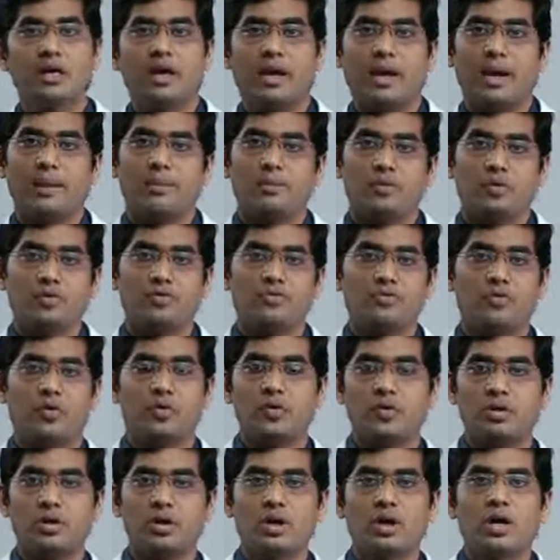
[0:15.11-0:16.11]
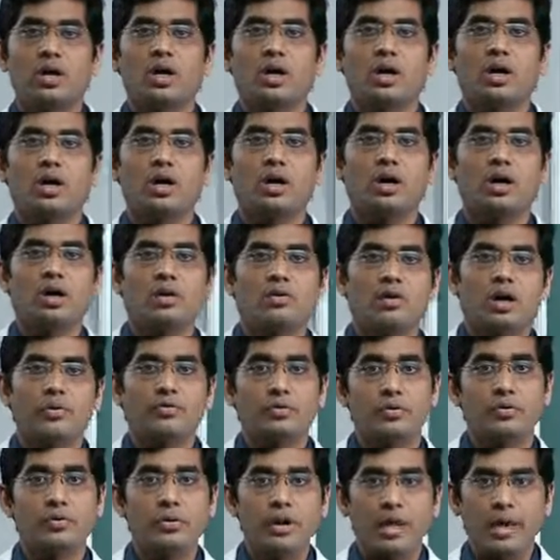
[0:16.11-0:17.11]
approach for how
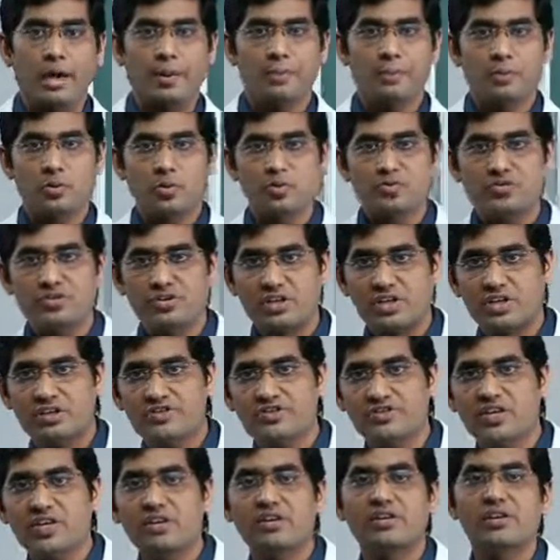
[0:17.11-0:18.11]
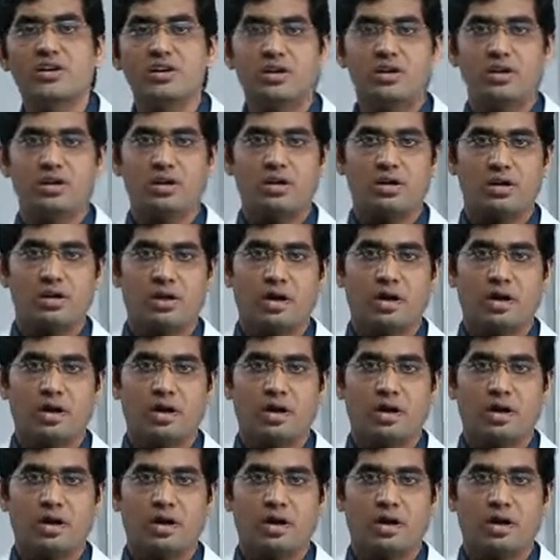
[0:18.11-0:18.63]
you will approach in general,